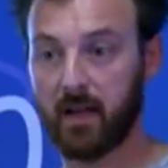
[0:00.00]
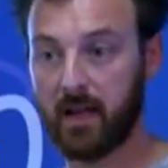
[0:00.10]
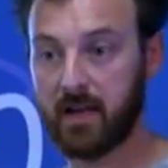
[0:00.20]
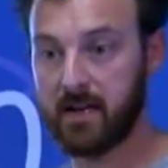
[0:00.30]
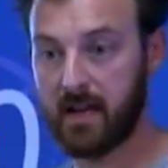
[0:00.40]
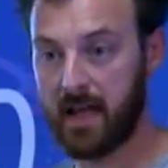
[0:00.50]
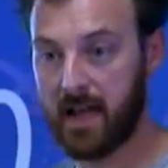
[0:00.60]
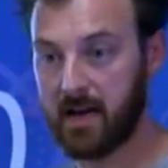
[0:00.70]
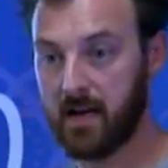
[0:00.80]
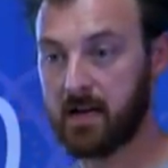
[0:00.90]
in
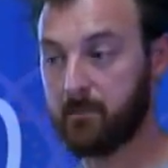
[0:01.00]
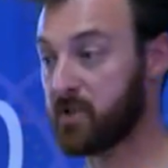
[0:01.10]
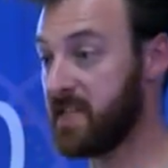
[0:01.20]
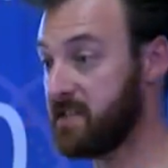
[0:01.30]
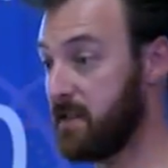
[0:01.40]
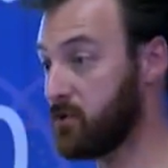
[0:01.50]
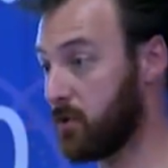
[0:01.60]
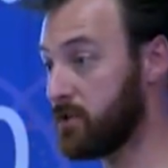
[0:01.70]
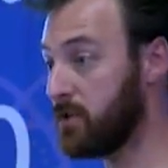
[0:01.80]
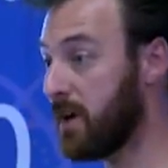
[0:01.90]
a persistent
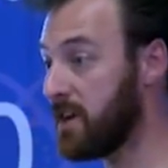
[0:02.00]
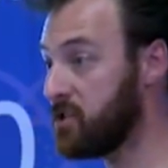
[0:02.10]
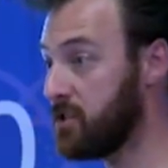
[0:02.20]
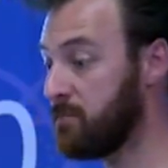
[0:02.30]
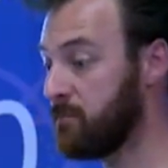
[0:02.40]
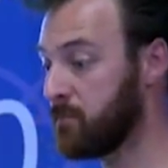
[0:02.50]
storage location.